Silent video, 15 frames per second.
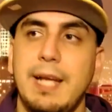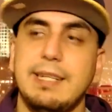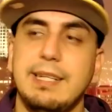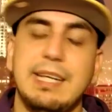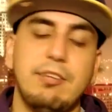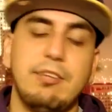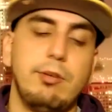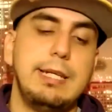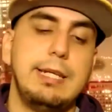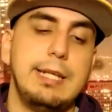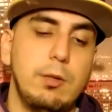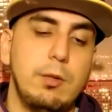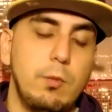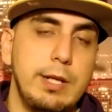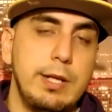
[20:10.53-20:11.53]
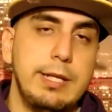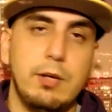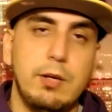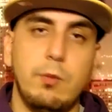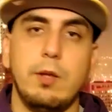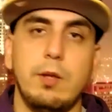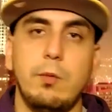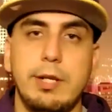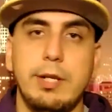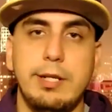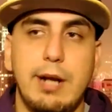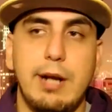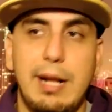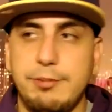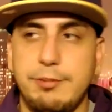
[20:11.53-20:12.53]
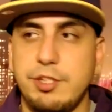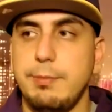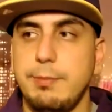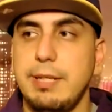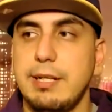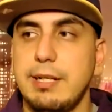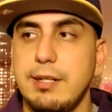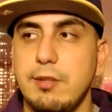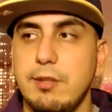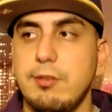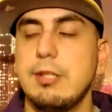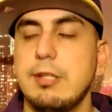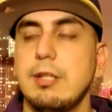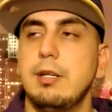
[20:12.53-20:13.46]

That's why he did a 1 year with a 1 year option, because